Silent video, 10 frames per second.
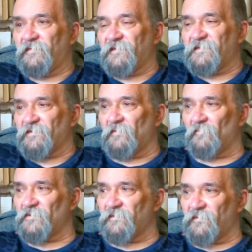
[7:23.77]
there
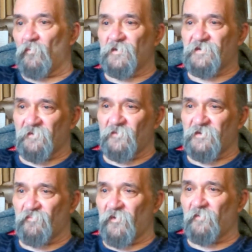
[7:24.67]
was so
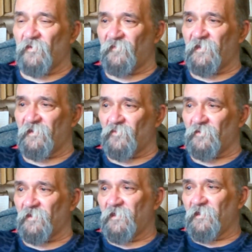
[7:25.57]
much broom
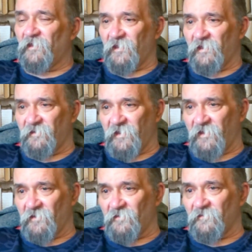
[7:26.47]
available in
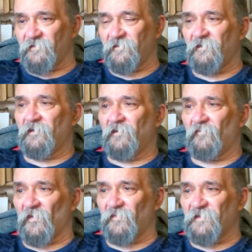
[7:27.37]
England
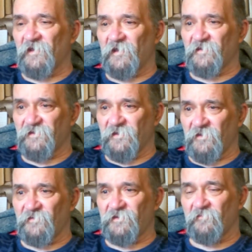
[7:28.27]
for the dyers to
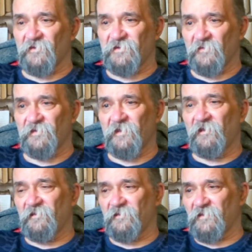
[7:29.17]
use to produce
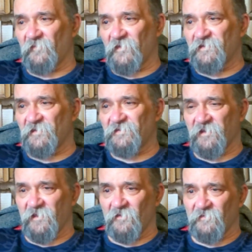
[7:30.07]
these
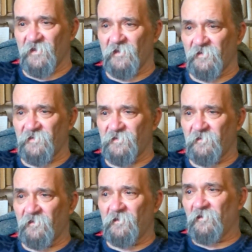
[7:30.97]
fantastic yellow dyes,
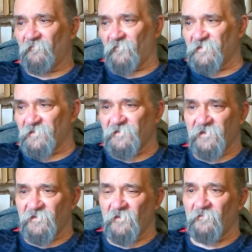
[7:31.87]
for
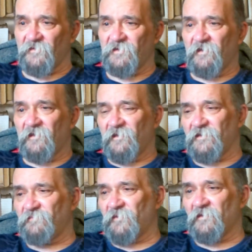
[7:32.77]
instance in Norwich,
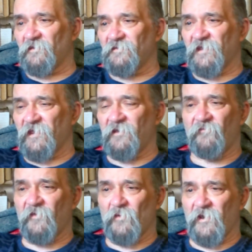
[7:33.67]
is because
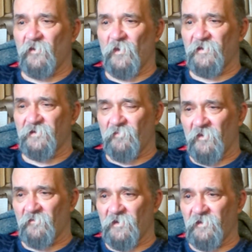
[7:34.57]
everywhere he went,
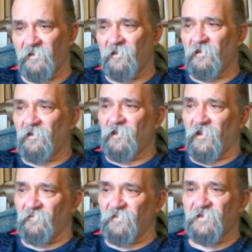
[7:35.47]
apparently,
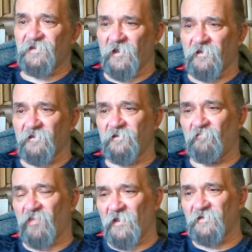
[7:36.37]
Henry II
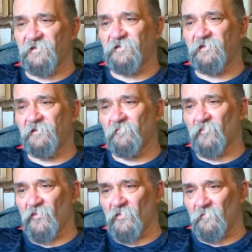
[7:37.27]
planted
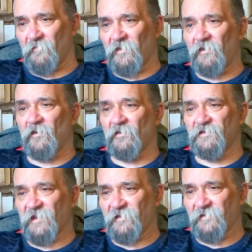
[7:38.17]
broom or
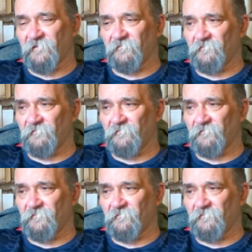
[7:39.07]
genet.